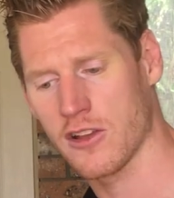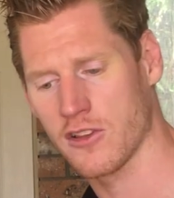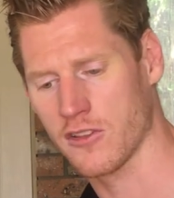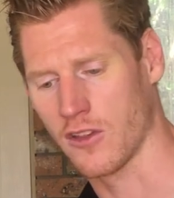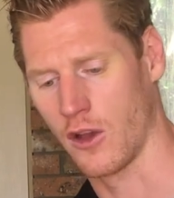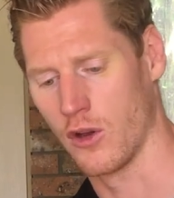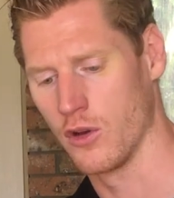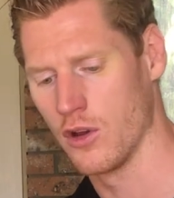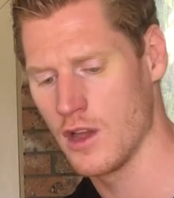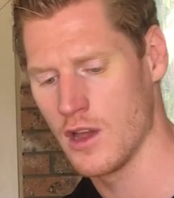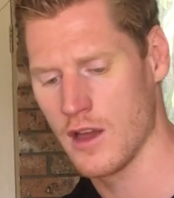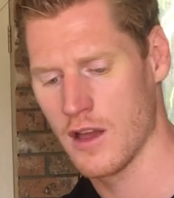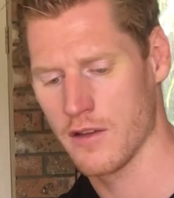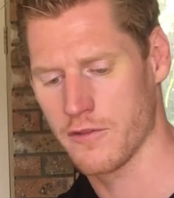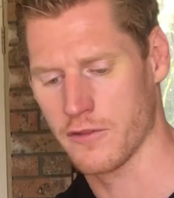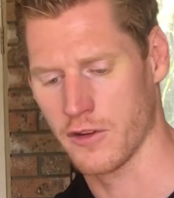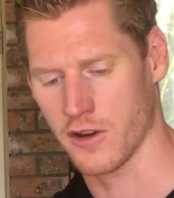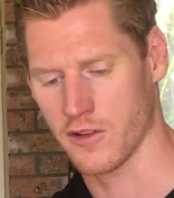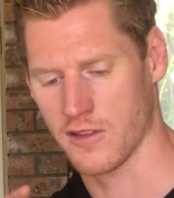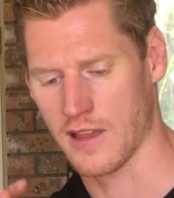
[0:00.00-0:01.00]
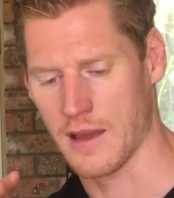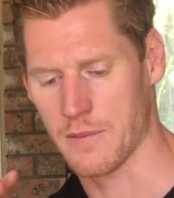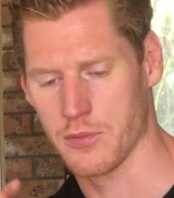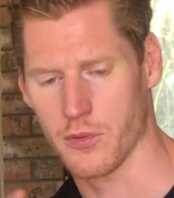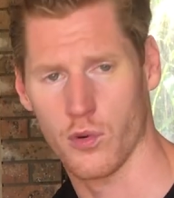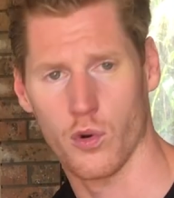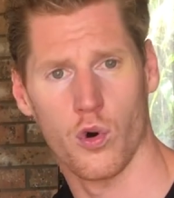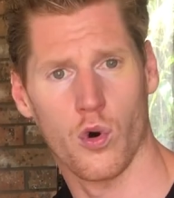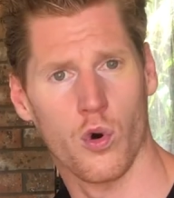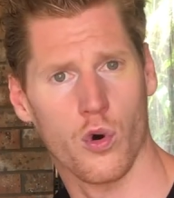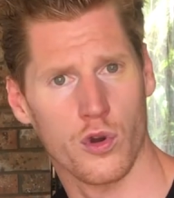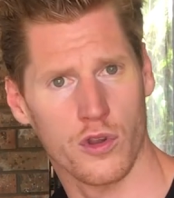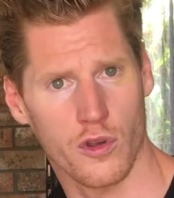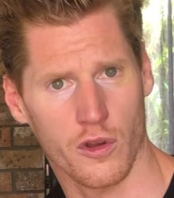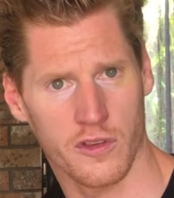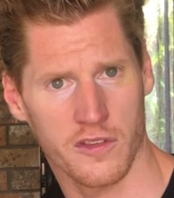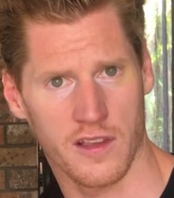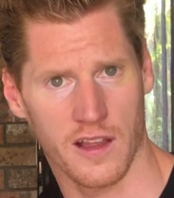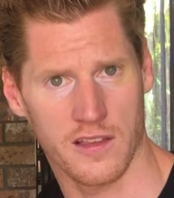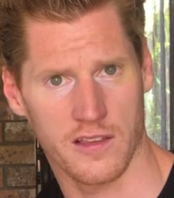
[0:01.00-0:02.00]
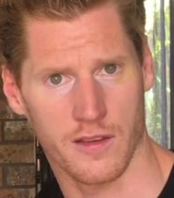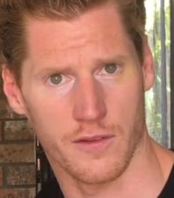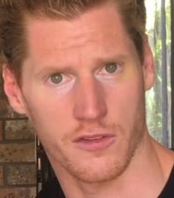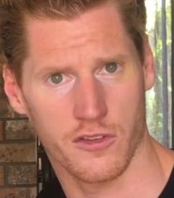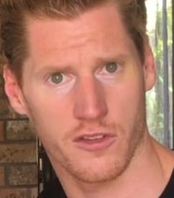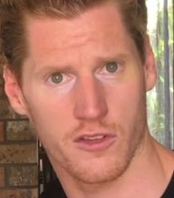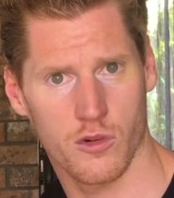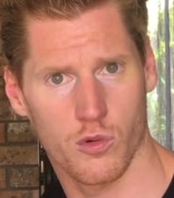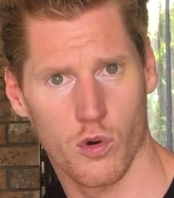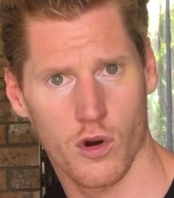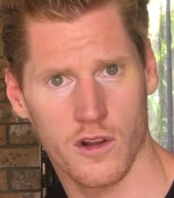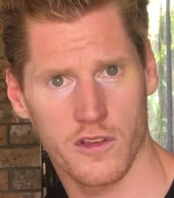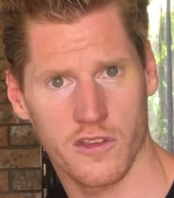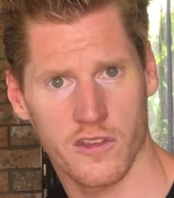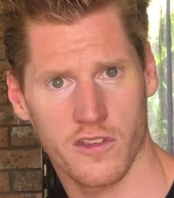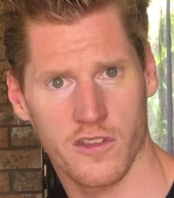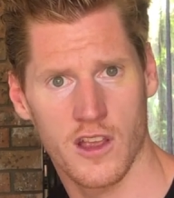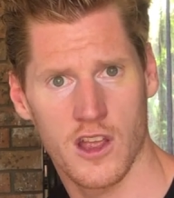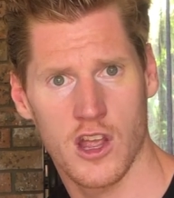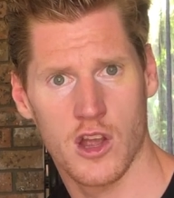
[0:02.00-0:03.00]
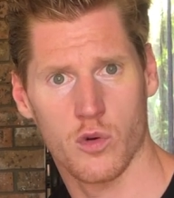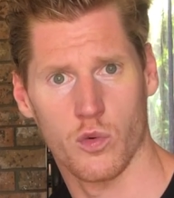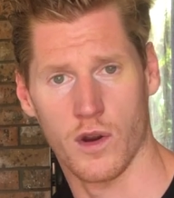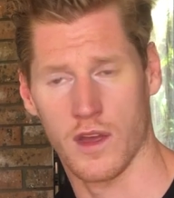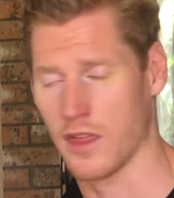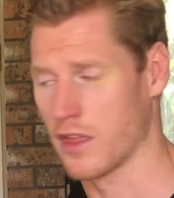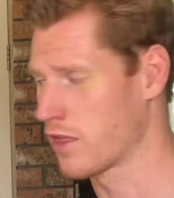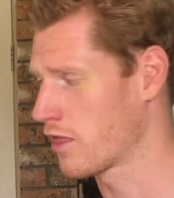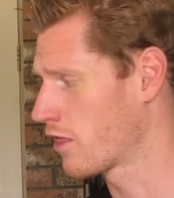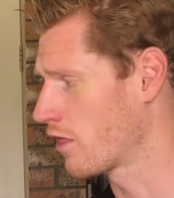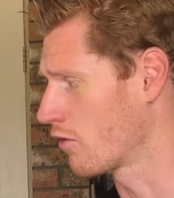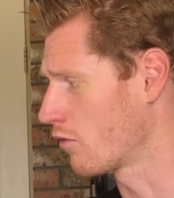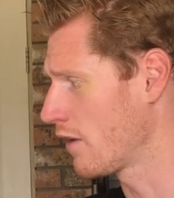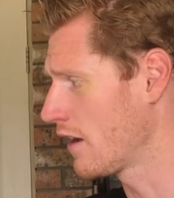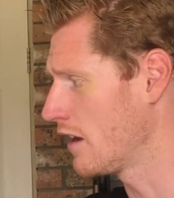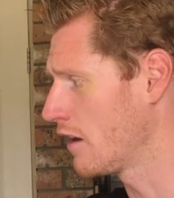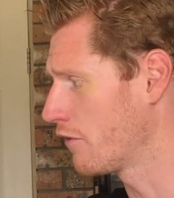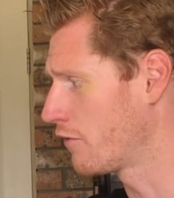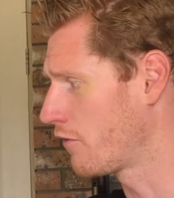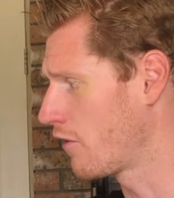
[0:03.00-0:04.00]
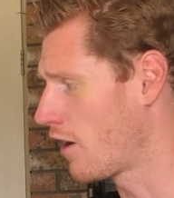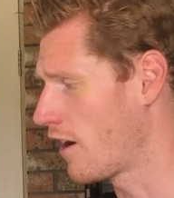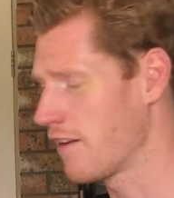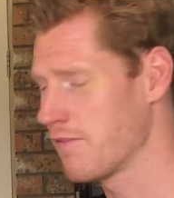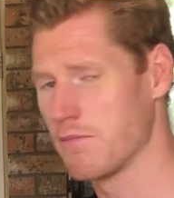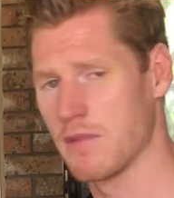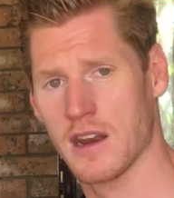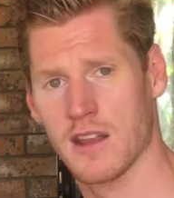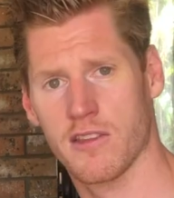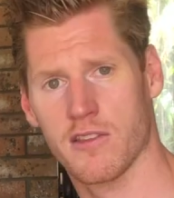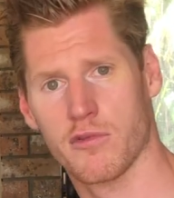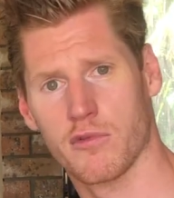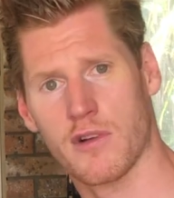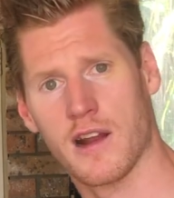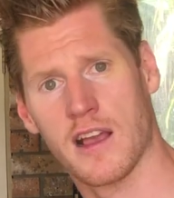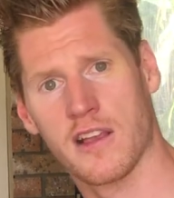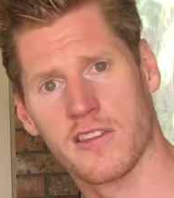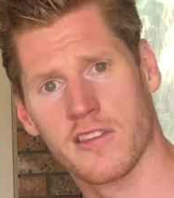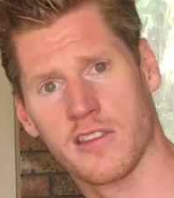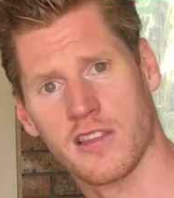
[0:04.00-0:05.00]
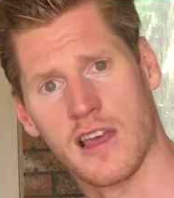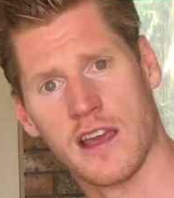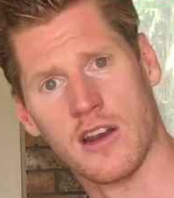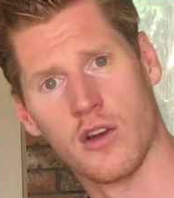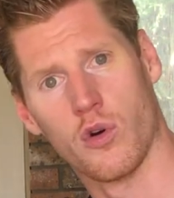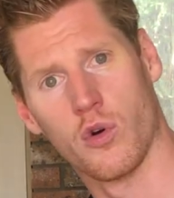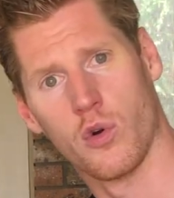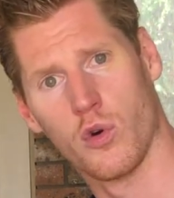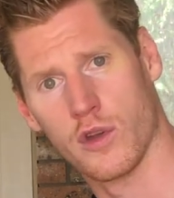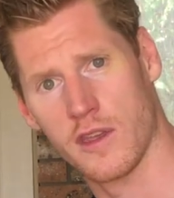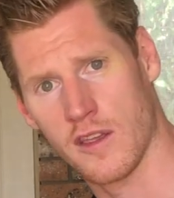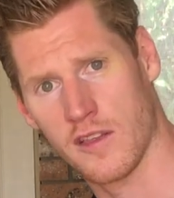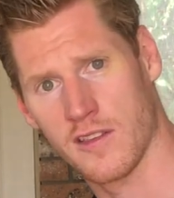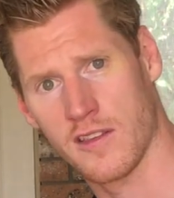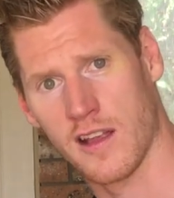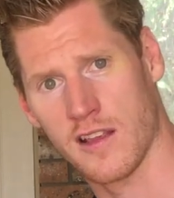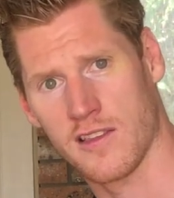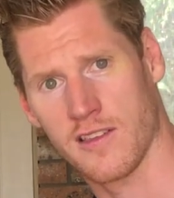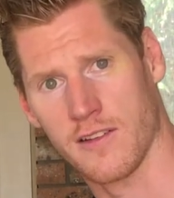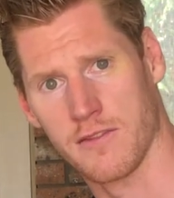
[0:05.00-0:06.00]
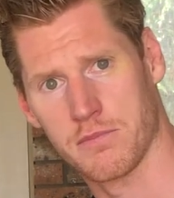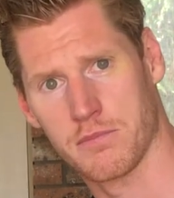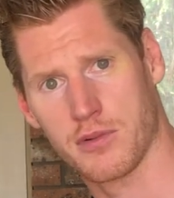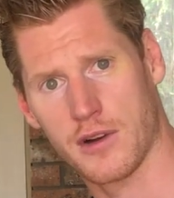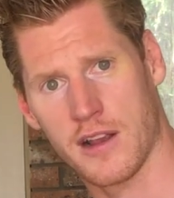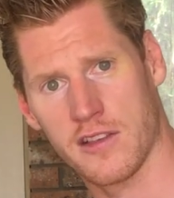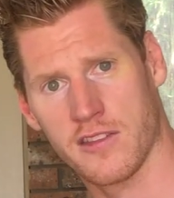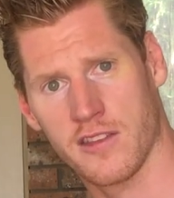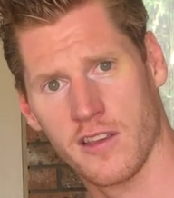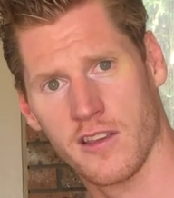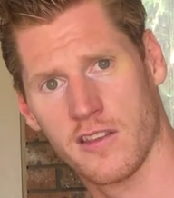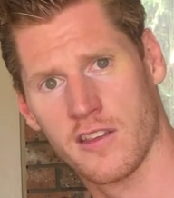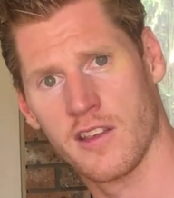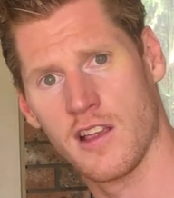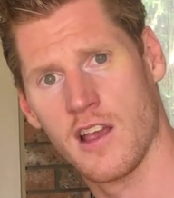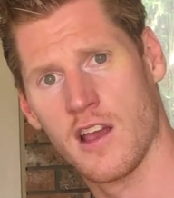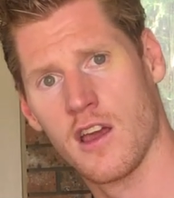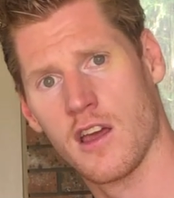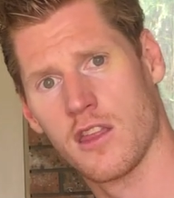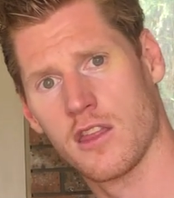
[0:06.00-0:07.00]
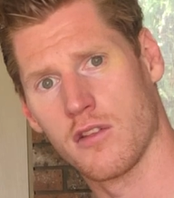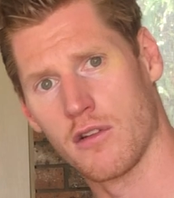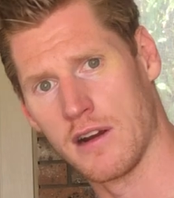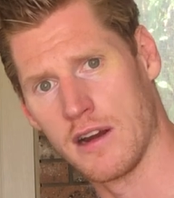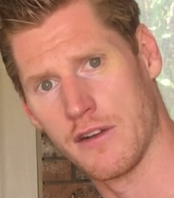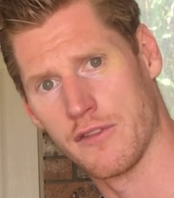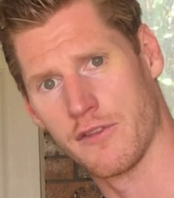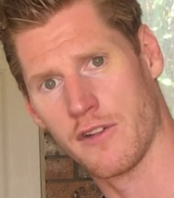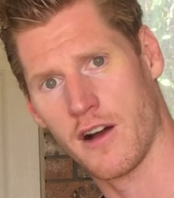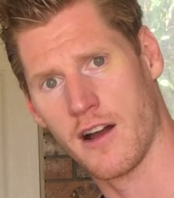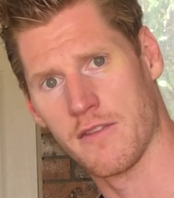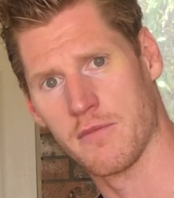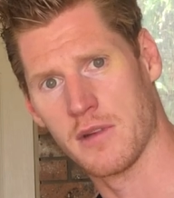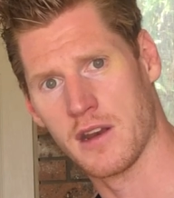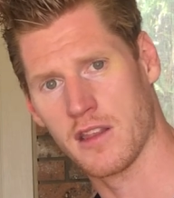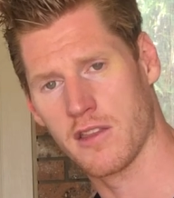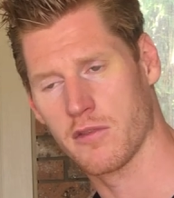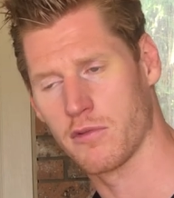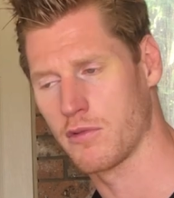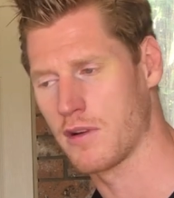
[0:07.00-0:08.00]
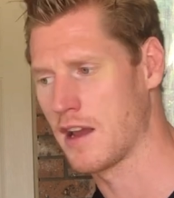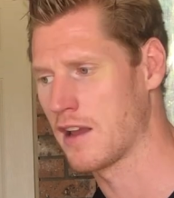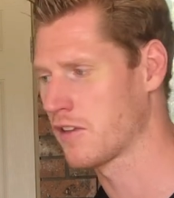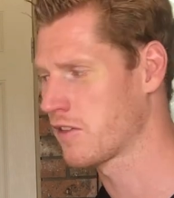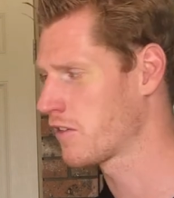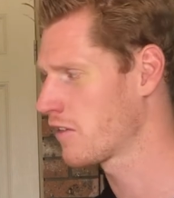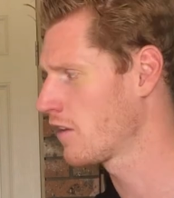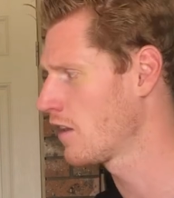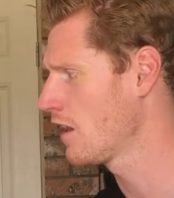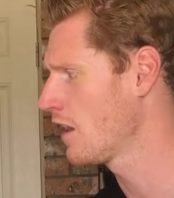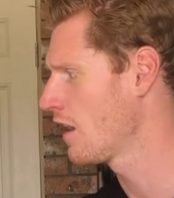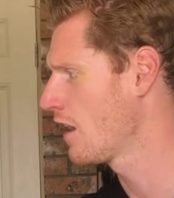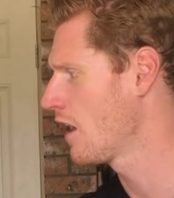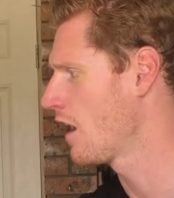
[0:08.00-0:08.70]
So for example, all your sets of squats with 3 to 5 minutes rest, then all your sets of presses, 3 to 5 minutes rest,